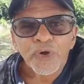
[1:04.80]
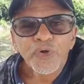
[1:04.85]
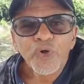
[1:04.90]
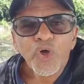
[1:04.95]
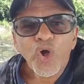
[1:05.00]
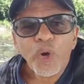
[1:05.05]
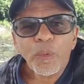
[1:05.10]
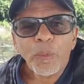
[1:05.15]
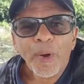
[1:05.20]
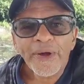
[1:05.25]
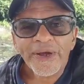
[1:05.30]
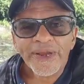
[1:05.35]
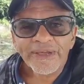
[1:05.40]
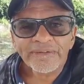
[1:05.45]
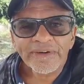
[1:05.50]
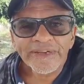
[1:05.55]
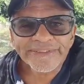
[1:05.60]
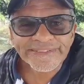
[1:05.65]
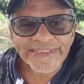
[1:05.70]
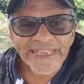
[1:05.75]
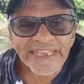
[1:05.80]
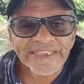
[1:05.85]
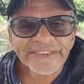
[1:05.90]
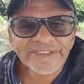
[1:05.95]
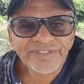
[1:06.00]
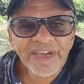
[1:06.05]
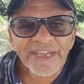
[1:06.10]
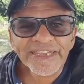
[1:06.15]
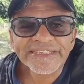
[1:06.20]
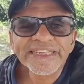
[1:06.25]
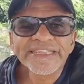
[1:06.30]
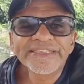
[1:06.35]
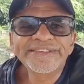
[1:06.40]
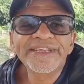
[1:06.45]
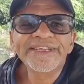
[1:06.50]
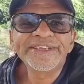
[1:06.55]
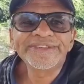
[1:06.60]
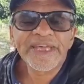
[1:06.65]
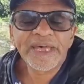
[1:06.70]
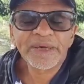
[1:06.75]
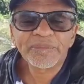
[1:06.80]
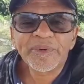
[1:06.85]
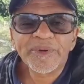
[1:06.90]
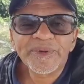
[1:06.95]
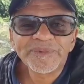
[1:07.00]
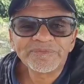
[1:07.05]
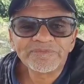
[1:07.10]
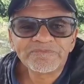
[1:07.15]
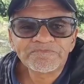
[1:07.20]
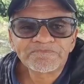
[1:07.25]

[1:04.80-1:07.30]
Nobody ever thinks why these things happen.